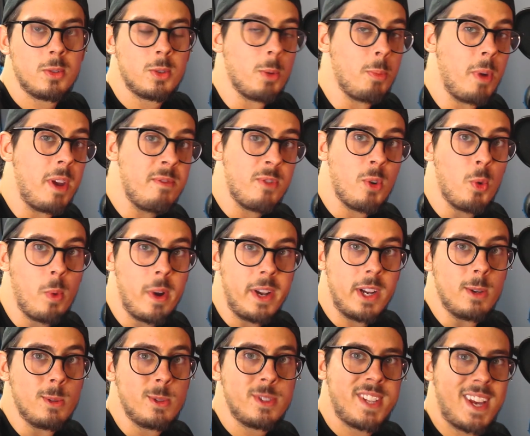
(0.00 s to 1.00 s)
So painful
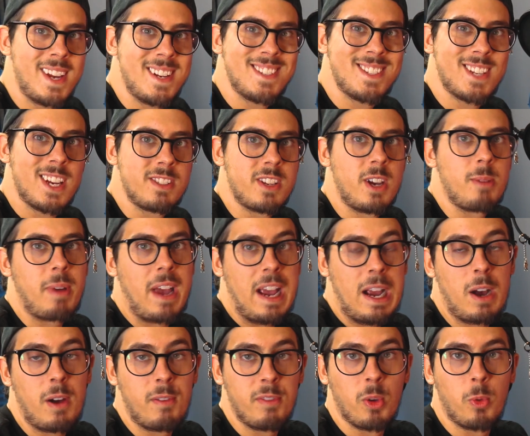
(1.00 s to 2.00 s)
Windows 10 setup
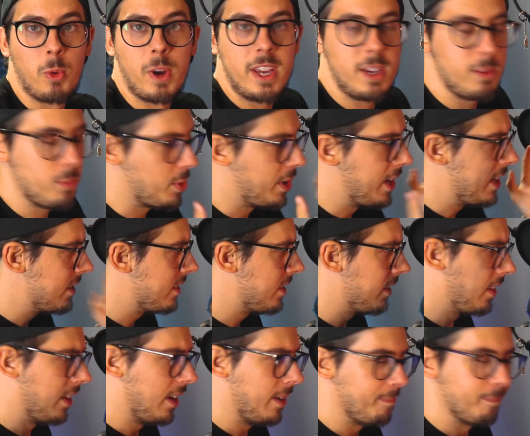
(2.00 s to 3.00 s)
out of the way, we're into
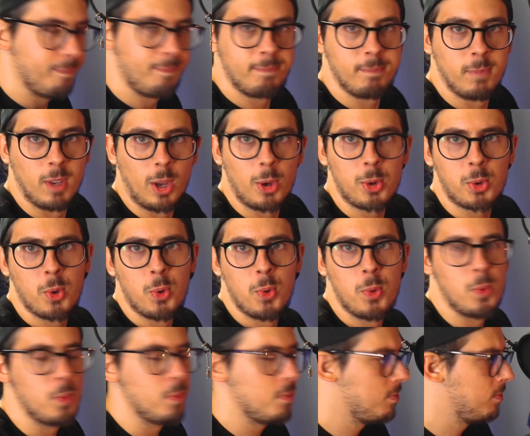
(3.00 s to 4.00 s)
the
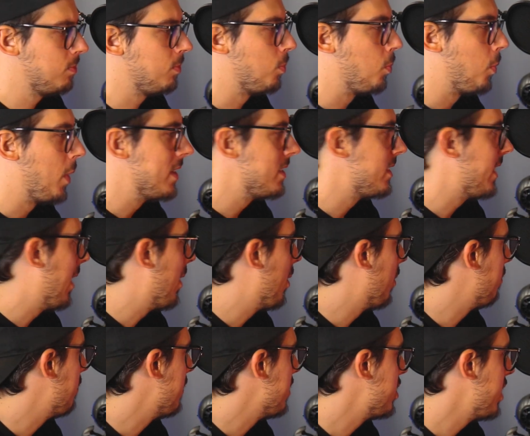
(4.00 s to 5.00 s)
local
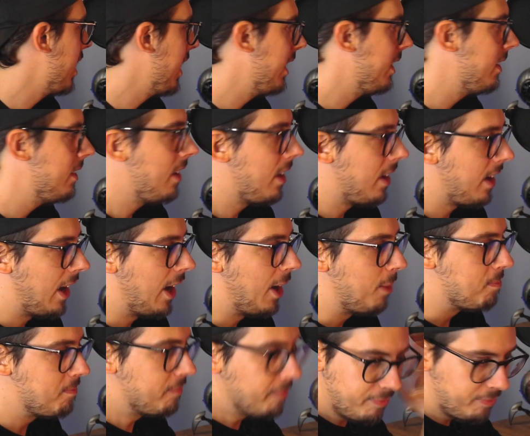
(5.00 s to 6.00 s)
Wintel machine.
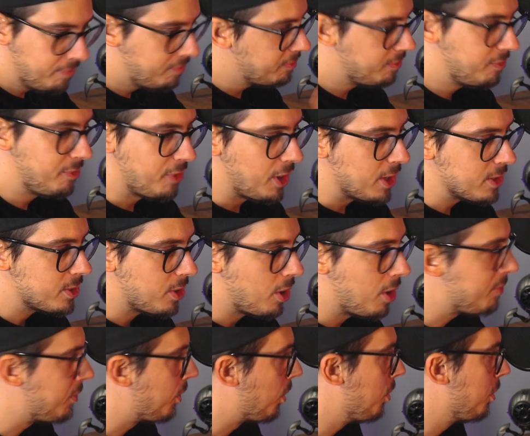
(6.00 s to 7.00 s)
First
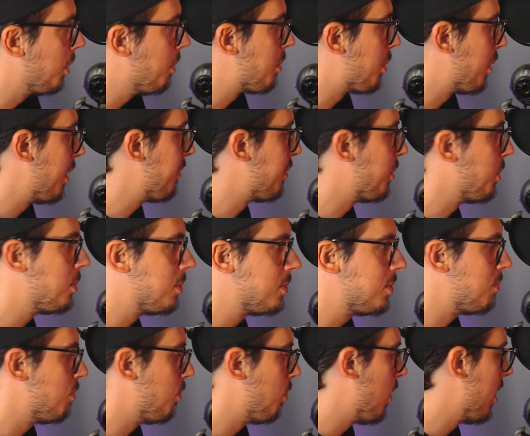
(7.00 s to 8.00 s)
off, all the
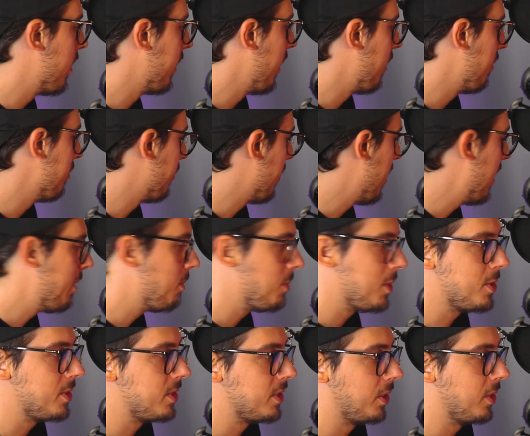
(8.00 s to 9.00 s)
peripherals working fine,
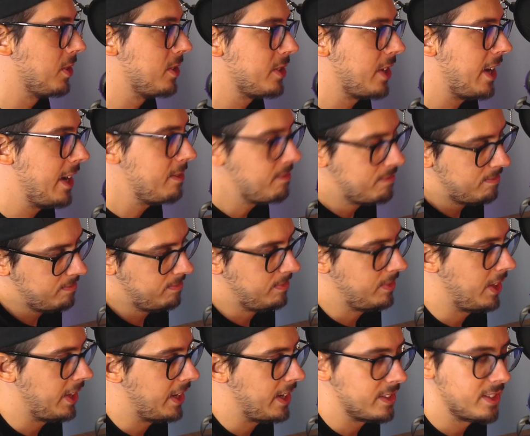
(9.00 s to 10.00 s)
which is a good sign
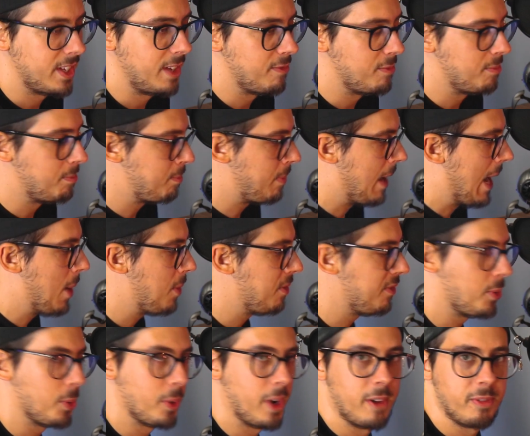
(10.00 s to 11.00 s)
that it's even
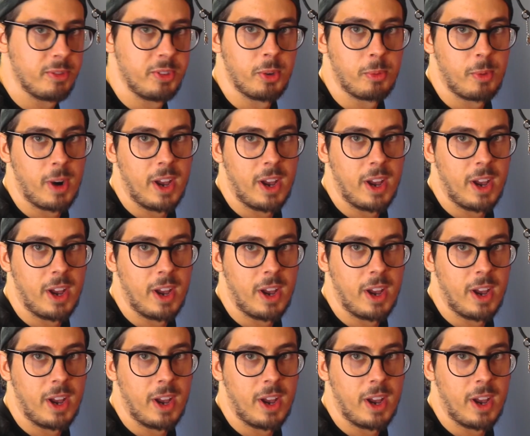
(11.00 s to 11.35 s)
powerful enough to